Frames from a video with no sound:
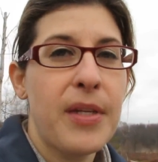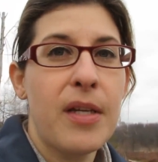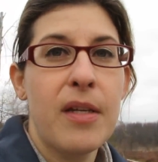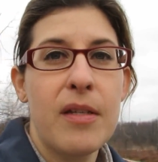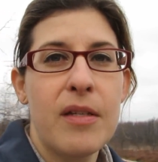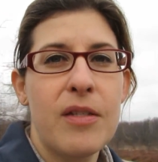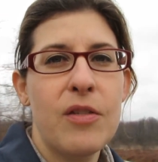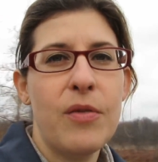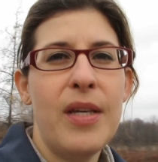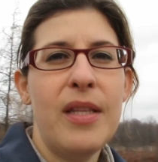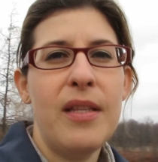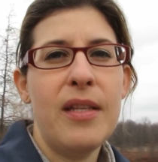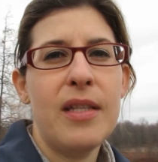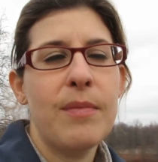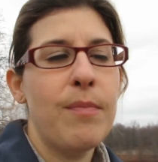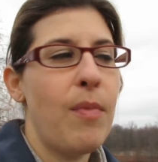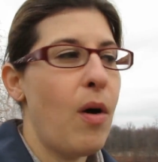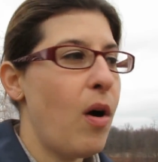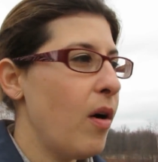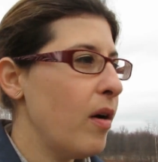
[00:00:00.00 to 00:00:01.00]
So in this
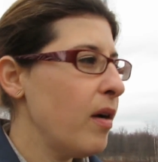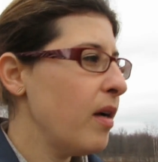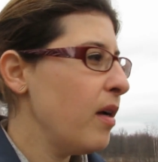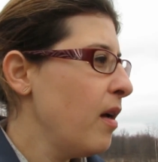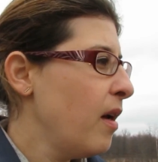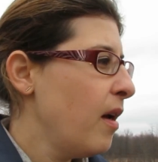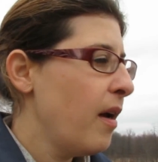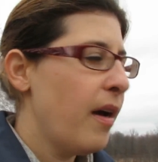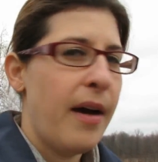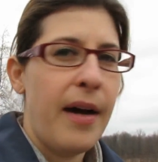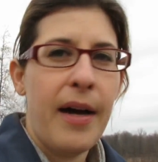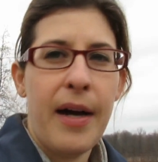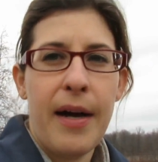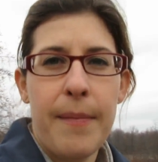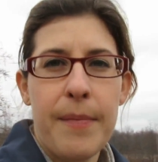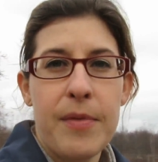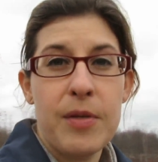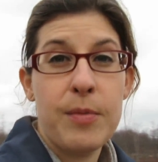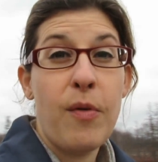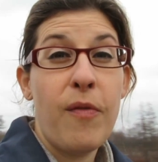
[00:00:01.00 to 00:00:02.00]
bog,
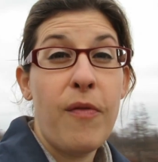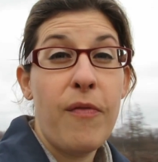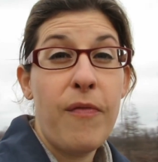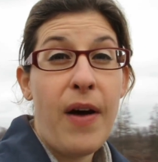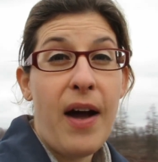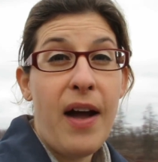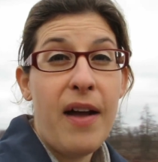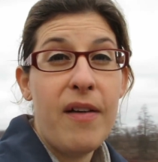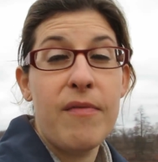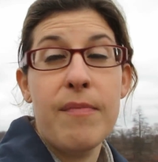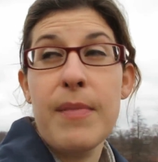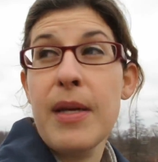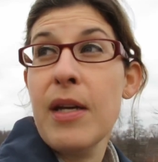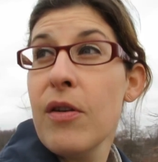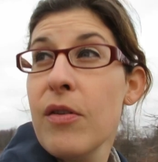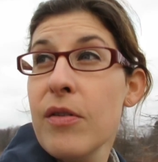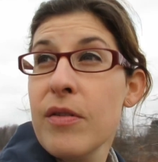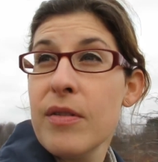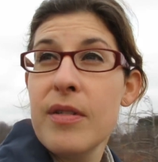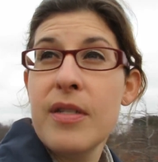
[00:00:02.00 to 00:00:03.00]
um, there's about five
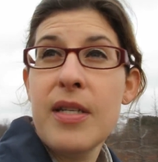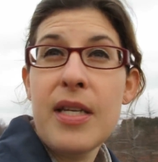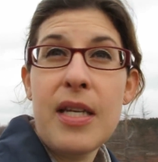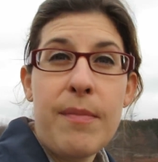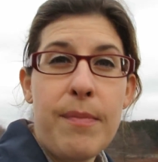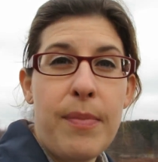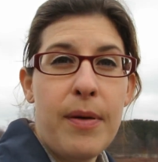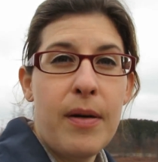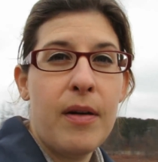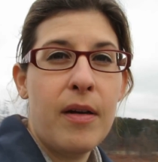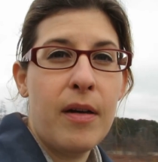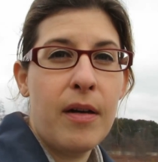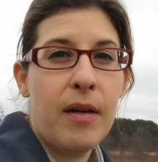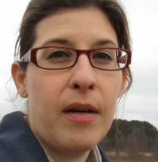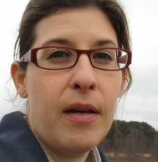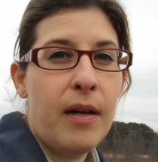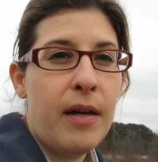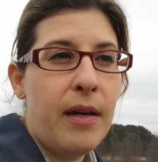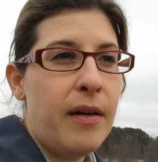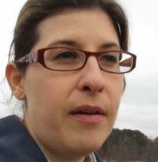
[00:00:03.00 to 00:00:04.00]
meters deep
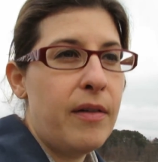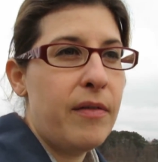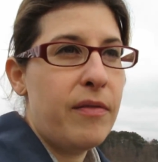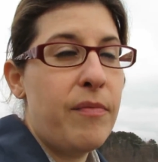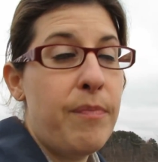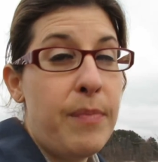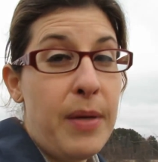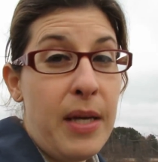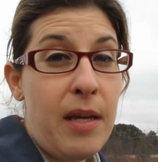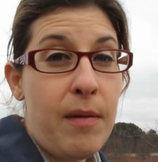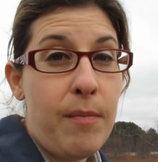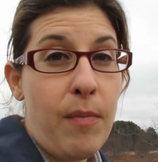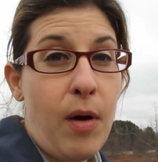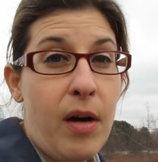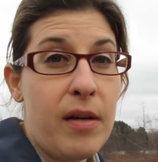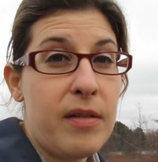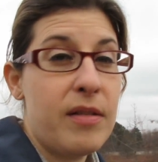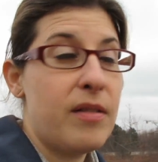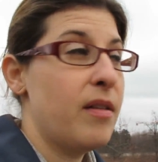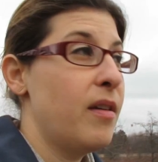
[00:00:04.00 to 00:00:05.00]
of peat
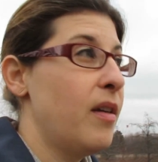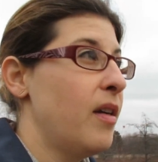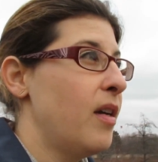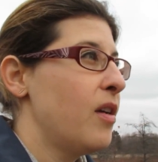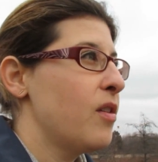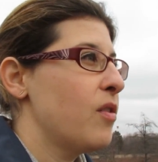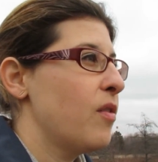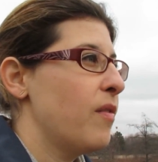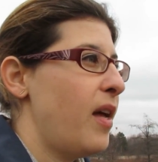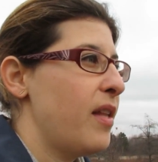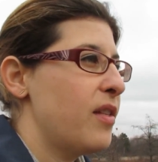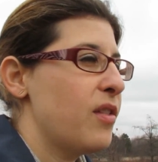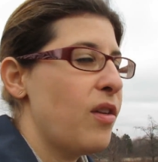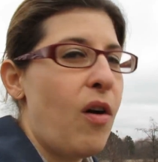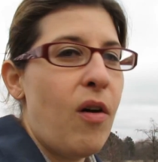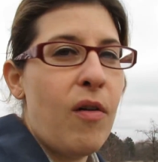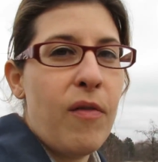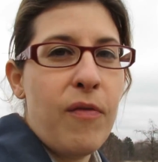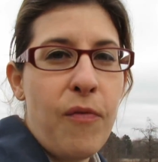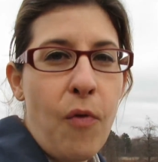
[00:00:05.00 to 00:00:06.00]
moss. So that's
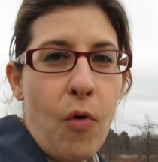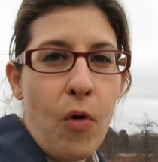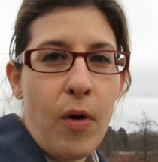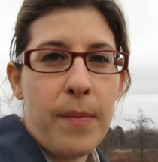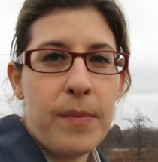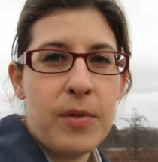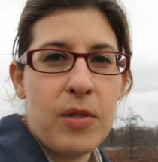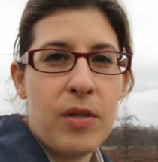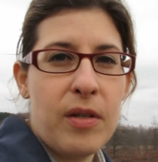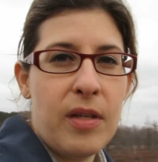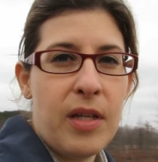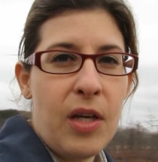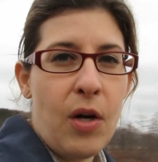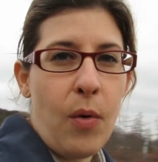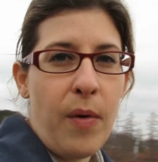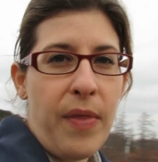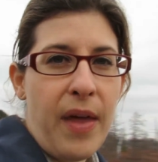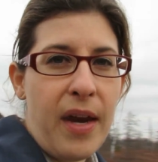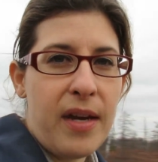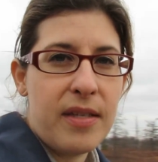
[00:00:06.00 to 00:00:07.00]
all formed, you know,
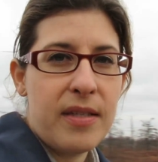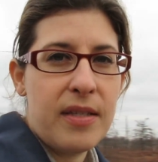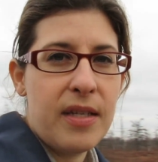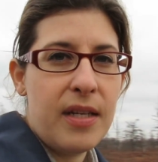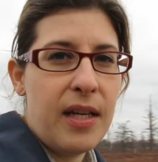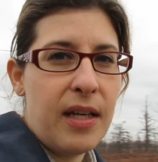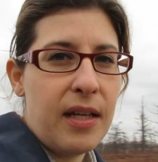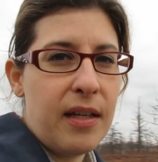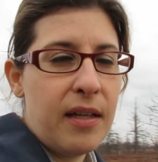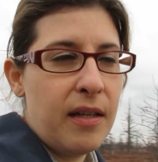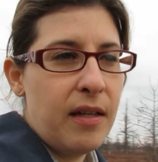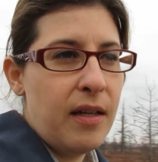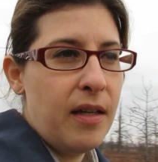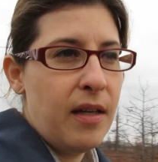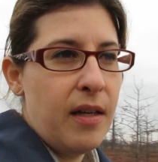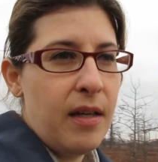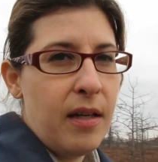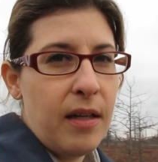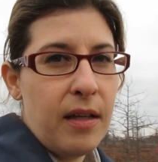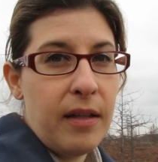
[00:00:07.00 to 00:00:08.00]
in that acidic,
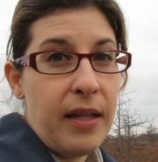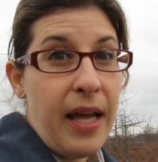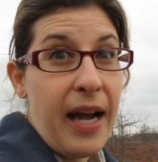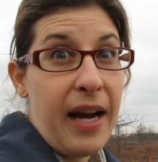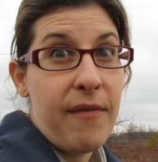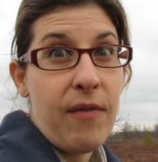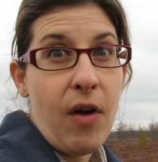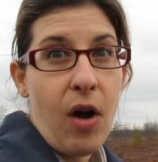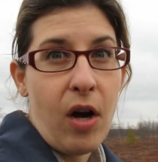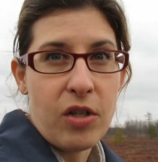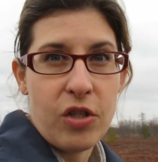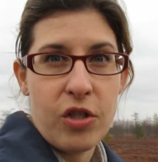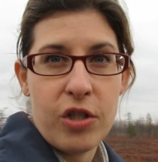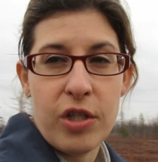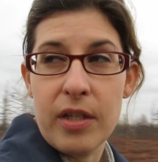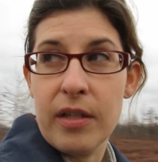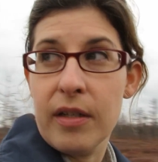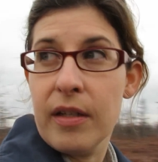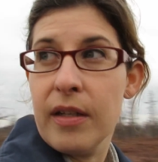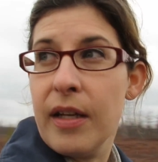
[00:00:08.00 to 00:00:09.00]
lack of
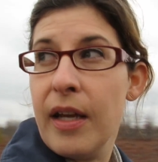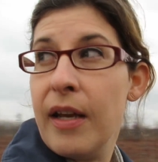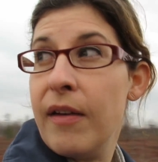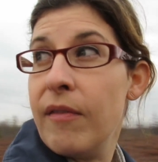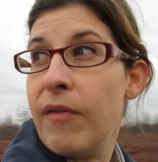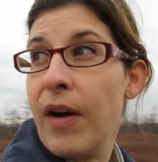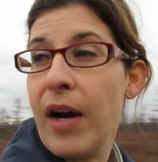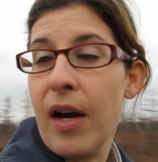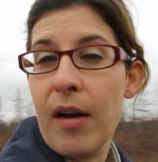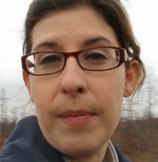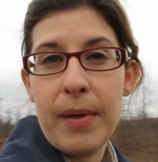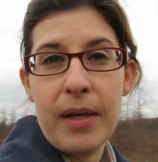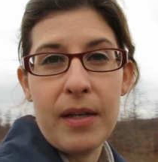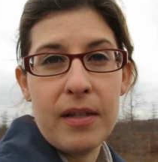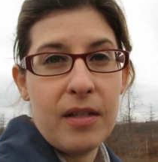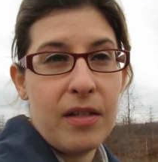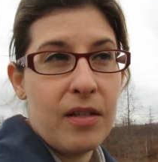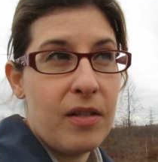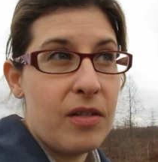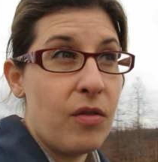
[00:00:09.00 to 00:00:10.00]
oxygen
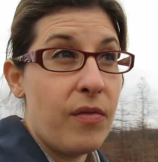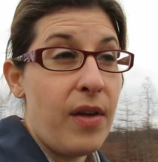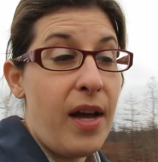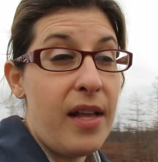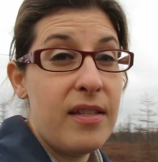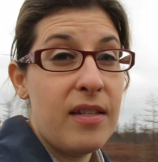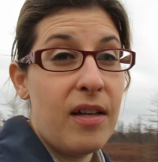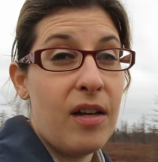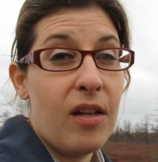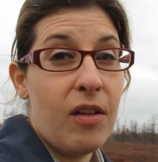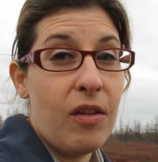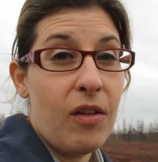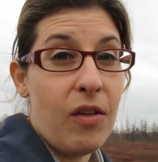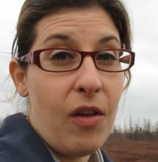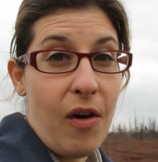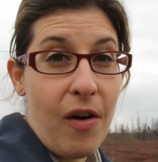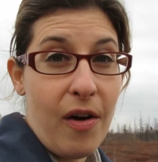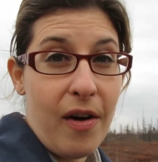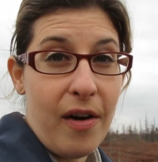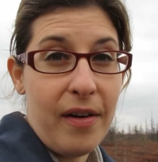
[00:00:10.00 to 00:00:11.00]
environment. So that's a
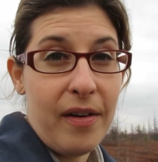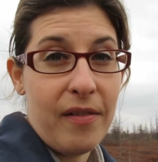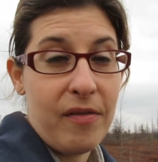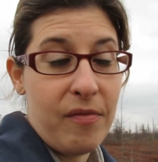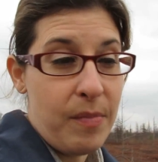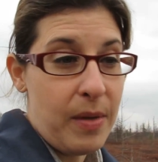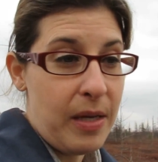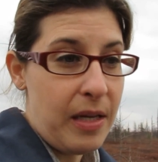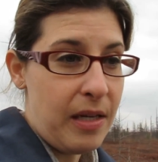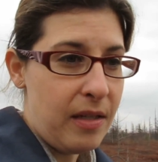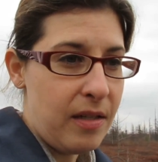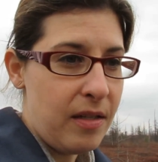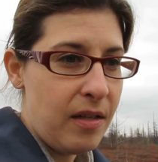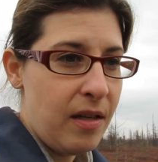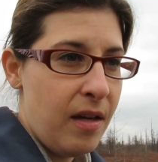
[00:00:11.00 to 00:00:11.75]
lot of peat.